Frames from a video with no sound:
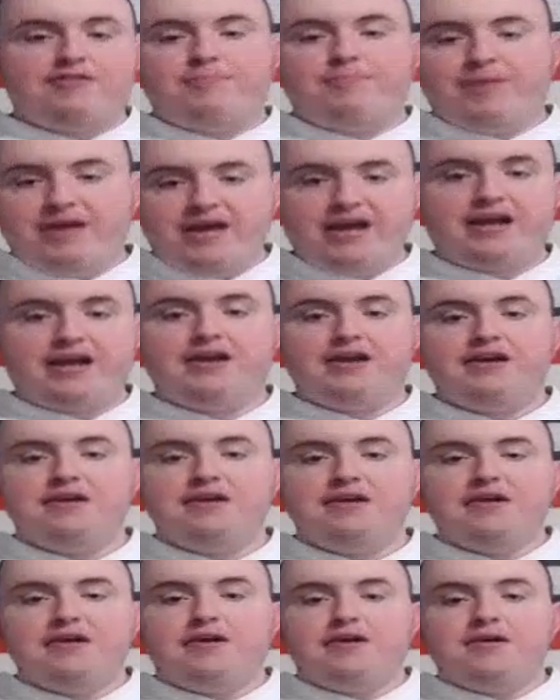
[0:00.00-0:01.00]
pick.
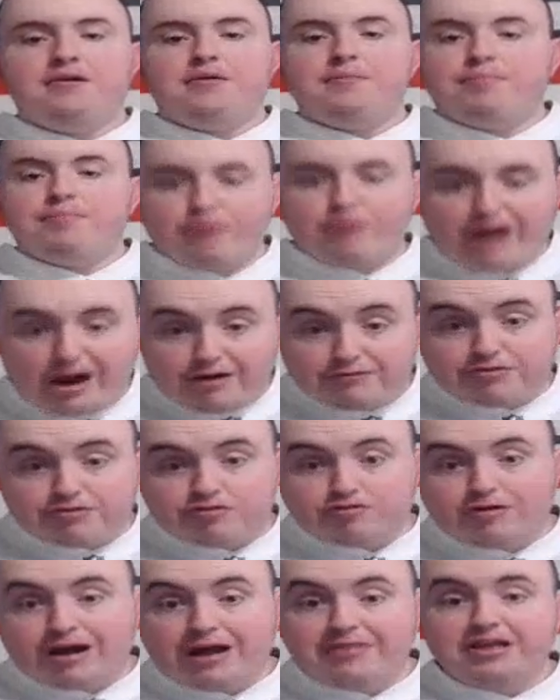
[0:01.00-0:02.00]
Browns
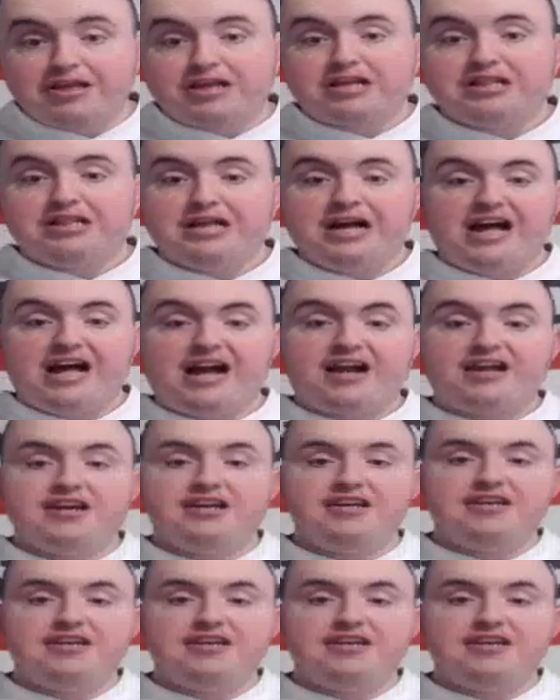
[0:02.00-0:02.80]
are on the clock.